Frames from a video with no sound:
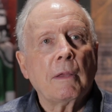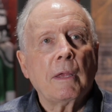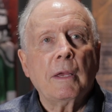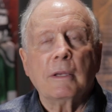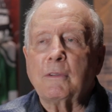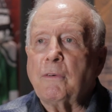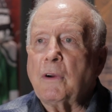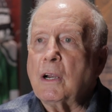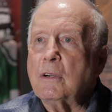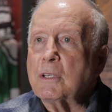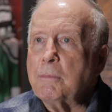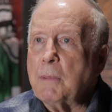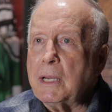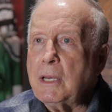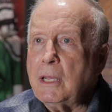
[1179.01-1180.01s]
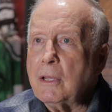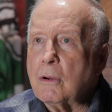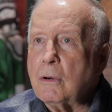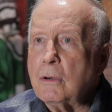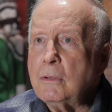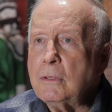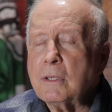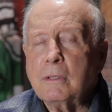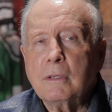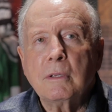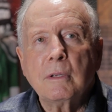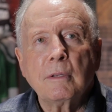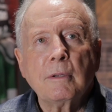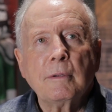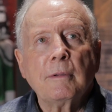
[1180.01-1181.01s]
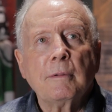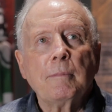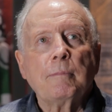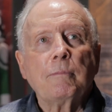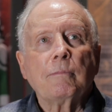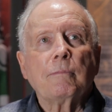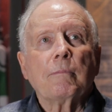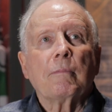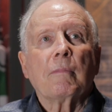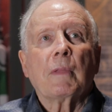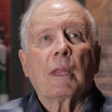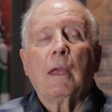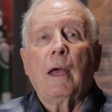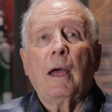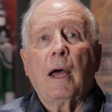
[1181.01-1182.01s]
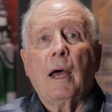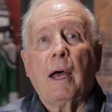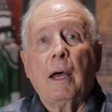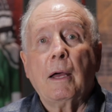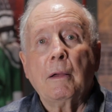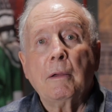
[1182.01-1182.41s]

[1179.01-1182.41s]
As far as money goes, I